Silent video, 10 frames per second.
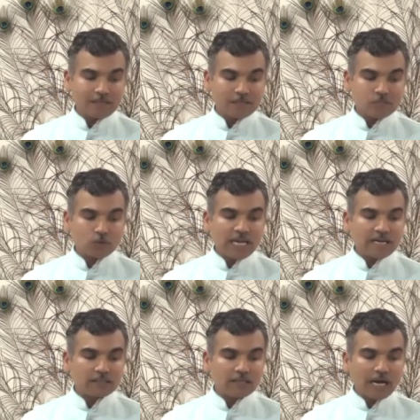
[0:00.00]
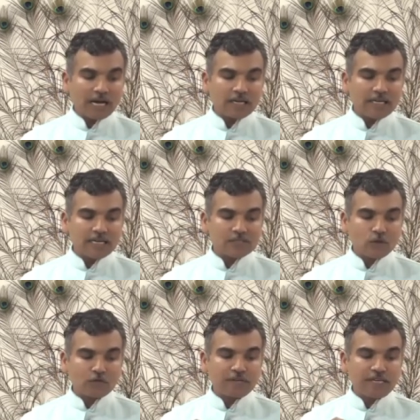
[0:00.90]
so that the ugliness
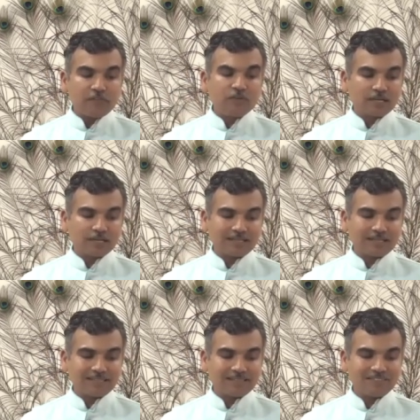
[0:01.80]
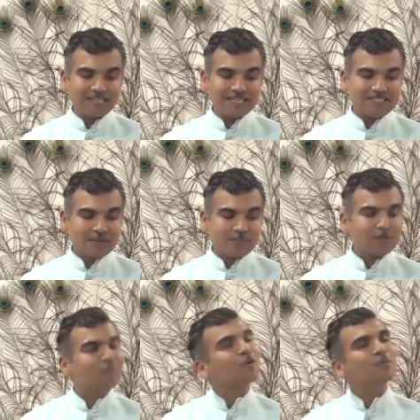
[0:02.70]
of evil will
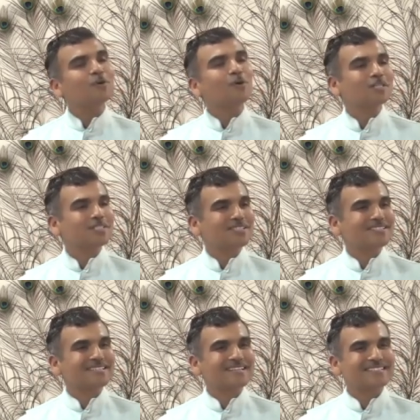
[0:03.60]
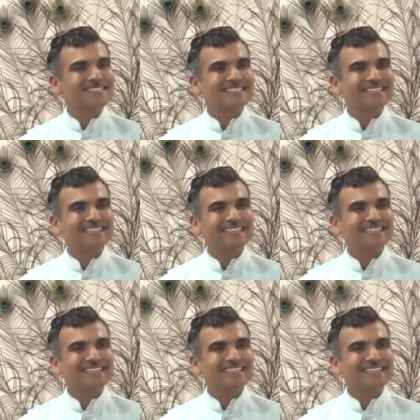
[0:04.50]
disappear from your consciousness.